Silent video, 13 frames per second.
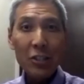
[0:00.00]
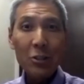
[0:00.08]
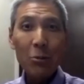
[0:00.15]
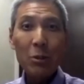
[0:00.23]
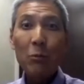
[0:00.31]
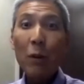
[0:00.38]

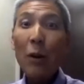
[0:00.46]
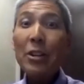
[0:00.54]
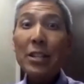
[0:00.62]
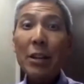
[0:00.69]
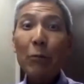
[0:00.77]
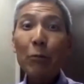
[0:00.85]
So it's very
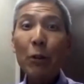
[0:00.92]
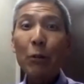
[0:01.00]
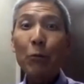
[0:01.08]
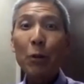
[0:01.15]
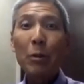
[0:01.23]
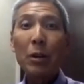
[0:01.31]
different
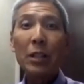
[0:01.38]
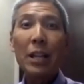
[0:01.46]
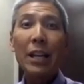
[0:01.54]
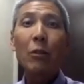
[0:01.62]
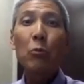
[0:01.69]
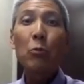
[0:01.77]
from a
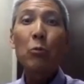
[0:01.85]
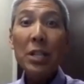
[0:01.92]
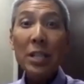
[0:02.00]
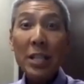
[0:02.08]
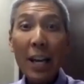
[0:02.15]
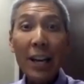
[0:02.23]

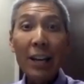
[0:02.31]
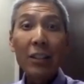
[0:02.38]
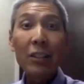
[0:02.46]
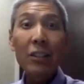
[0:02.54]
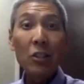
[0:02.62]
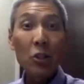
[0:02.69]

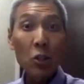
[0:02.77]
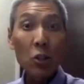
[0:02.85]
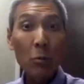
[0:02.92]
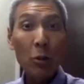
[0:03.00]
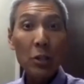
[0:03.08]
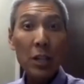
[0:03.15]
retail
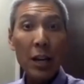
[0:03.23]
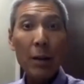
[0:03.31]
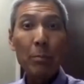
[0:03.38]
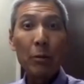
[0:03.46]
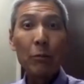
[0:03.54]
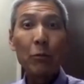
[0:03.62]
consumer
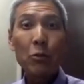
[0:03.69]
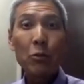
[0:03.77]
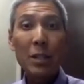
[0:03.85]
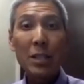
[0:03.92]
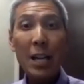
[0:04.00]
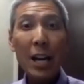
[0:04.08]
type of
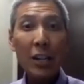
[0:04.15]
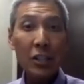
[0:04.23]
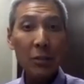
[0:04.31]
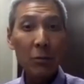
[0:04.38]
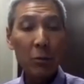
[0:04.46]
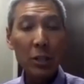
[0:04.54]

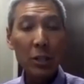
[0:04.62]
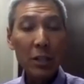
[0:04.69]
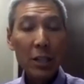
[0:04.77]
transaction